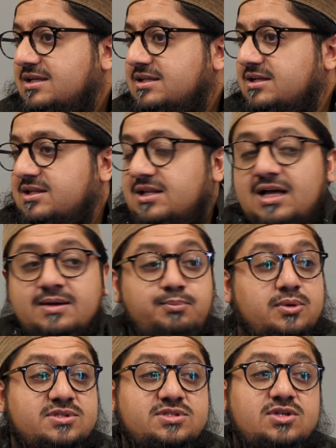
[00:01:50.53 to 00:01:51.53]
That Allah
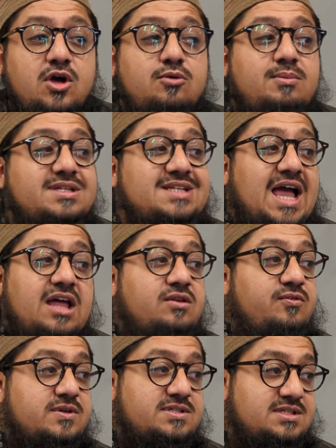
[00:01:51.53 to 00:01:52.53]
put so much
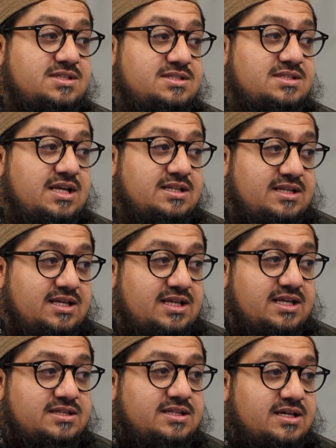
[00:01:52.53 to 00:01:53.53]
emphasis in
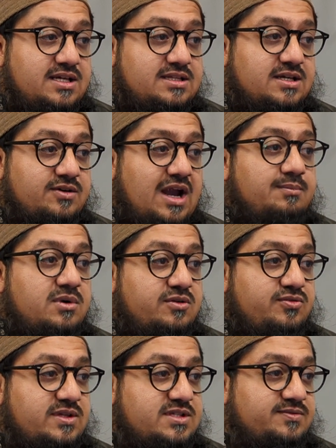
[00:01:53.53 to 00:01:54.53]
the grammar
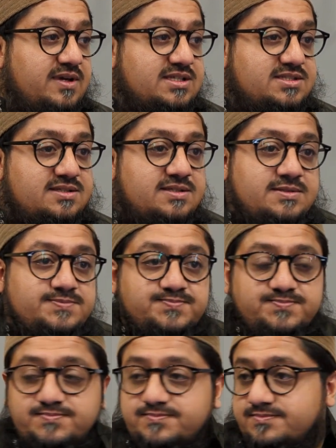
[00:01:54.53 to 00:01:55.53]
of this verse.
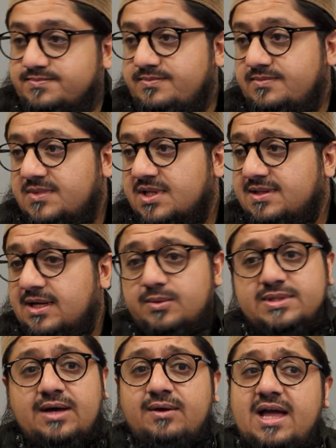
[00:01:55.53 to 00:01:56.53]
Now,
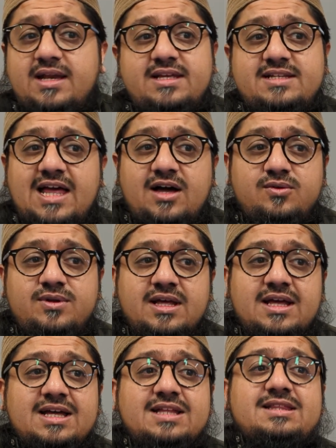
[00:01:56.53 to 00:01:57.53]
without any doubt,
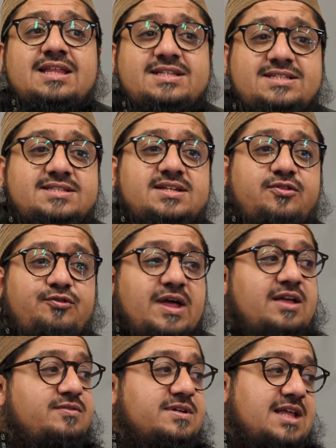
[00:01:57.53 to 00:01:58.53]
this is a
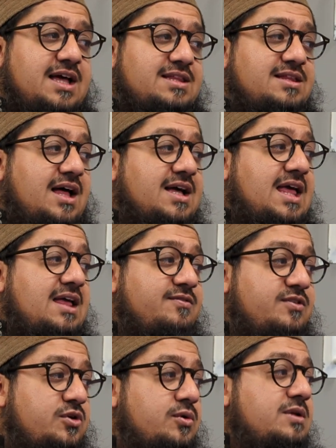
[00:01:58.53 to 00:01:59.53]
favor that Allah
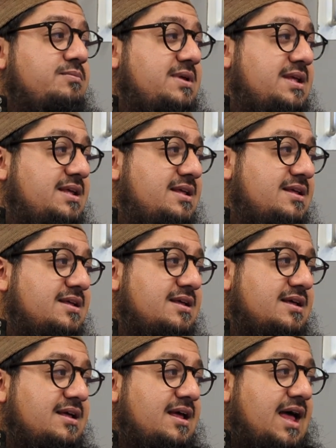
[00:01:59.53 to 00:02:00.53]
gave you and me
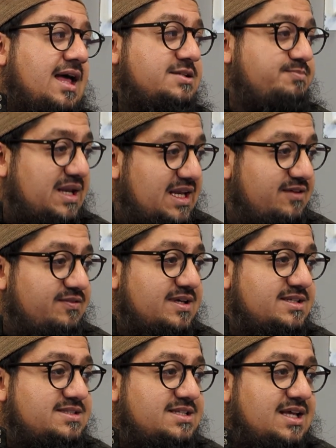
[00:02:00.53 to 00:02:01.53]
as
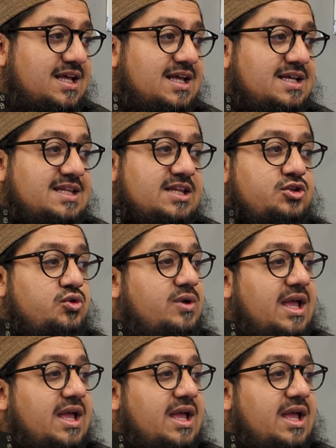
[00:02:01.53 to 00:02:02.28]
believers that you